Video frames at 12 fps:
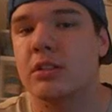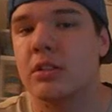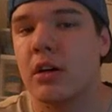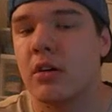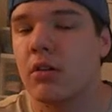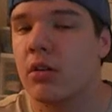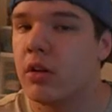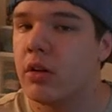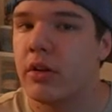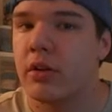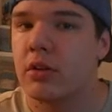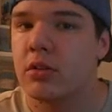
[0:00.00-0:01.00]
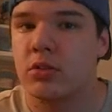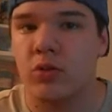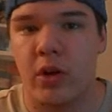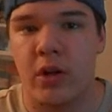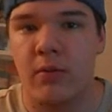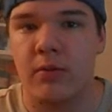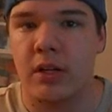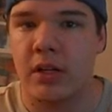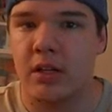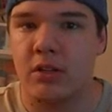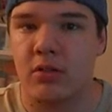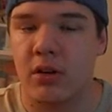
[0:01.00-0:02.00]
So join up
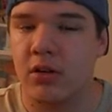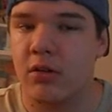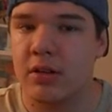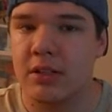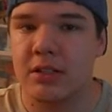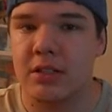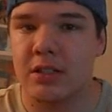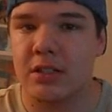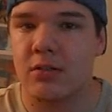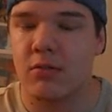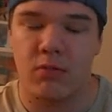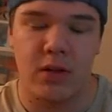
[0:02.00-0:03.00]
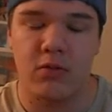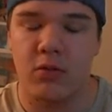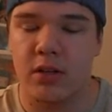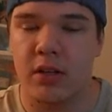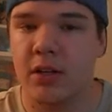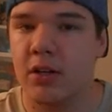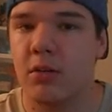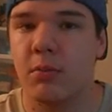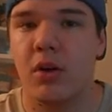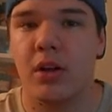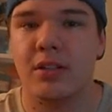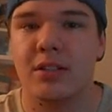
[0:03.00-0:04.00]
and try and go against us. We will kick your
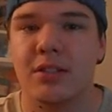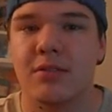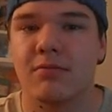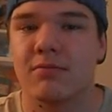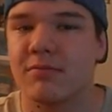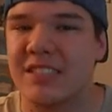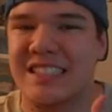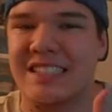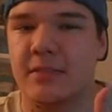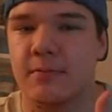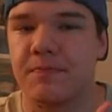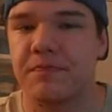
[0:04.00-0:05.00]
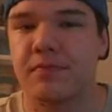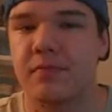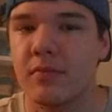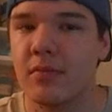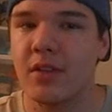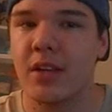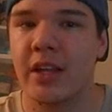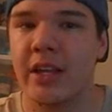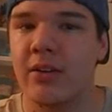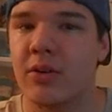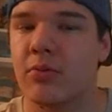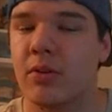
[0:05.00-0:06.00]
butts.
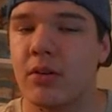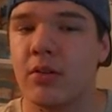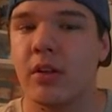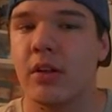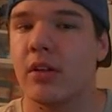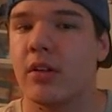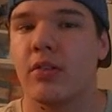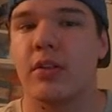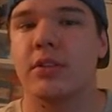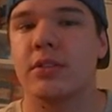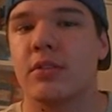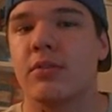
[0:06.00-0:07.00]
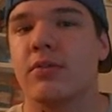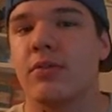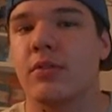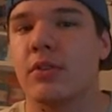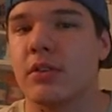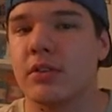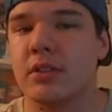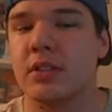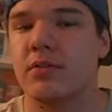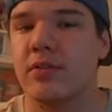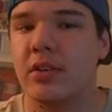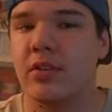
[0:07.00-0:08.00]
Hey, well, that's all for
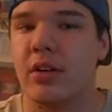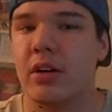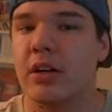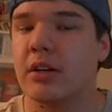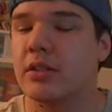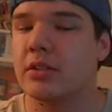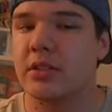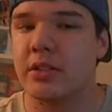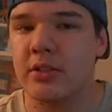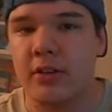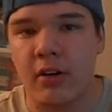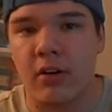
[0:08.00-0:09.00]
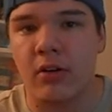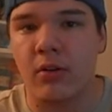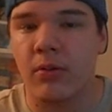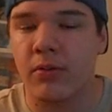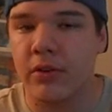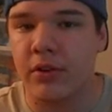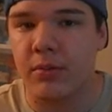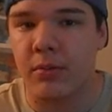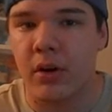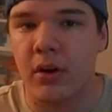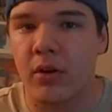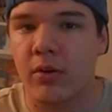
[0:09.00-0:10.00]
this vlog. See you all hopefully
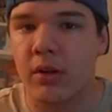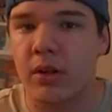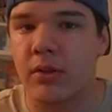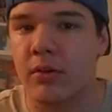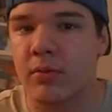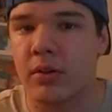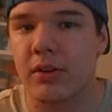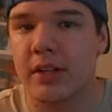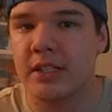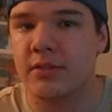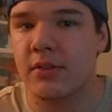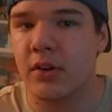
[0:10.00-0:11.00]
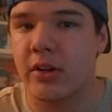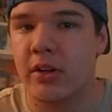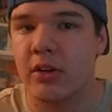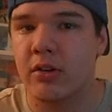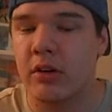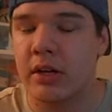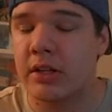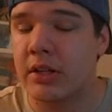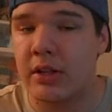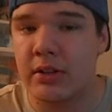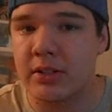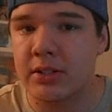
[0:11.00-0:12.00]
tomorrow with the World Tanks video. At
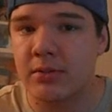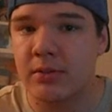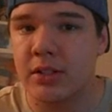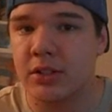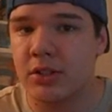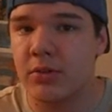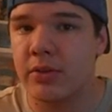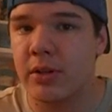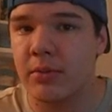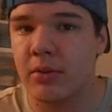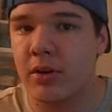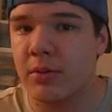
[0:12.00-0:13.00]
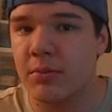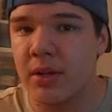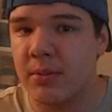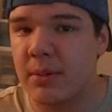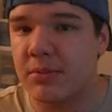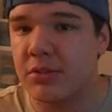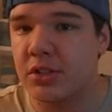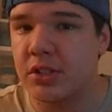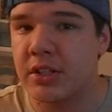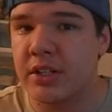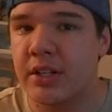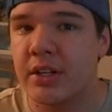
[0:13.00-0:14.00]
the end of this week, should be uploading
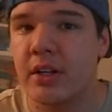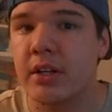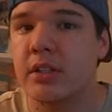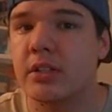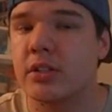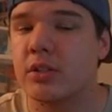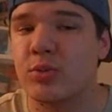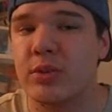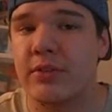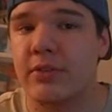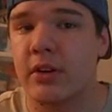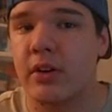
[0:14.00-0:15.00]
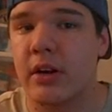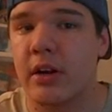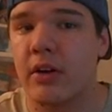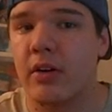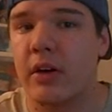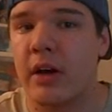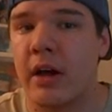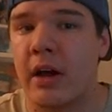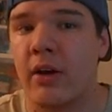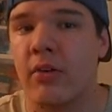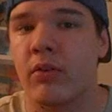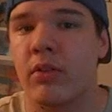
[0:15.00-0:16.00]
BeamNG. So they figure out
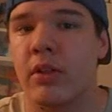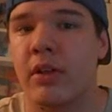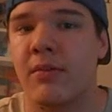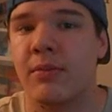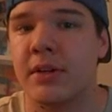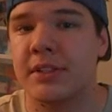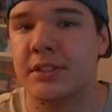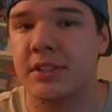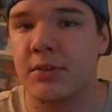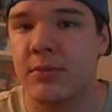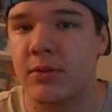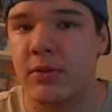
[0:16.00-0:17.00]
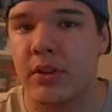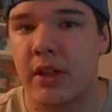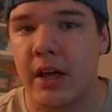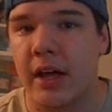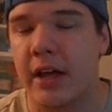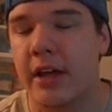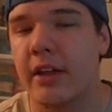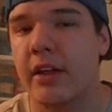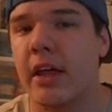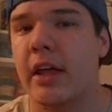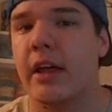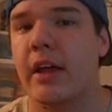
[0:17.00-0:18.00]
how the FPS is going to be with that.
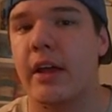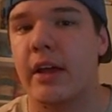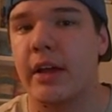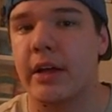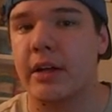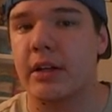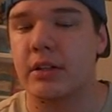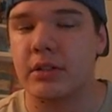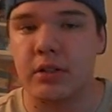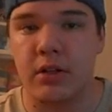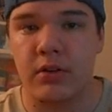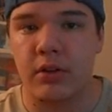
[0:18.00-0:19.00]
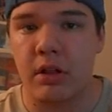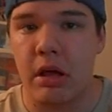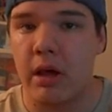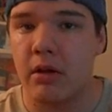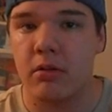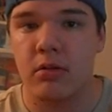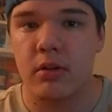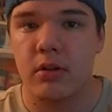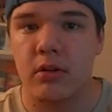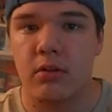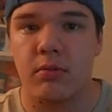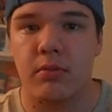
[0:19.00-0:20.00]
And other than that,
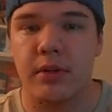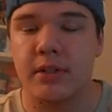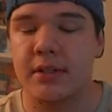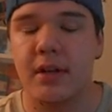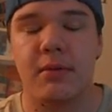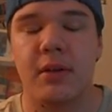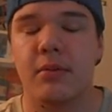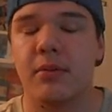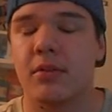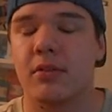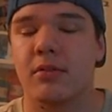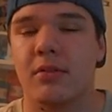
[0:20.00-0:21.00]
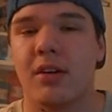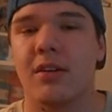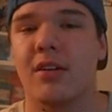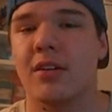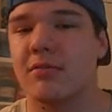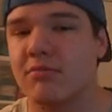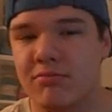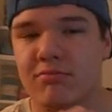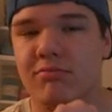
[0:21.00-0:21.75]
peace out, people. Rock on.